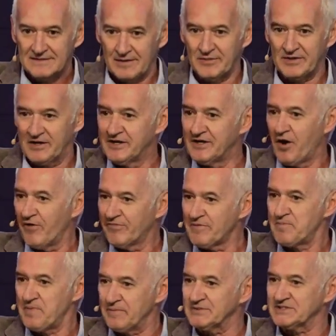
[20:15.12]
Come on, you know,
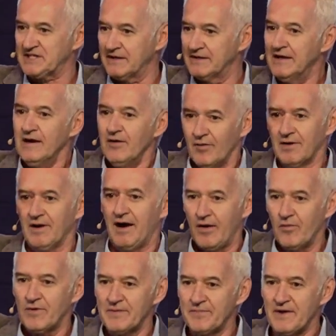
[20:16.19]
often people say, Well, I
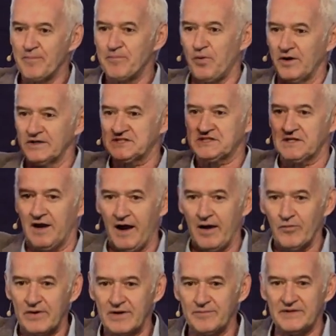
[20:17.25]
want to be a pastor, I
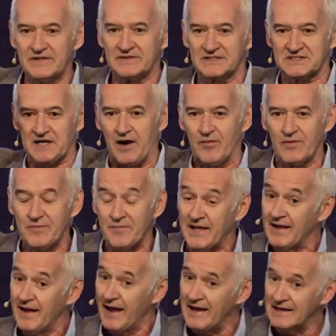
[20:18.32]
want to be this, I want to be.
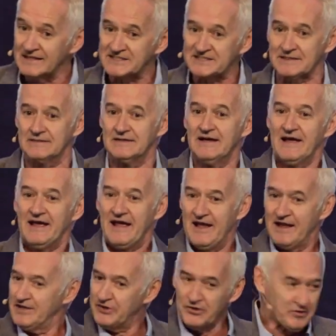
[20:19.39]
Hey, listen,
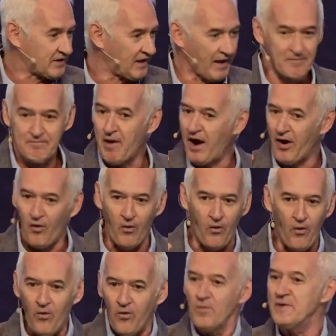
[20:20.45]
you can by
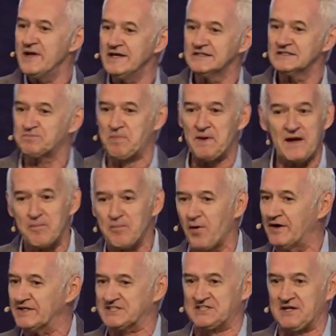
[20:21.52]
all means be a
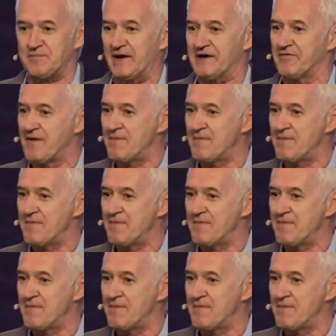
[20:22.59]
pastor, but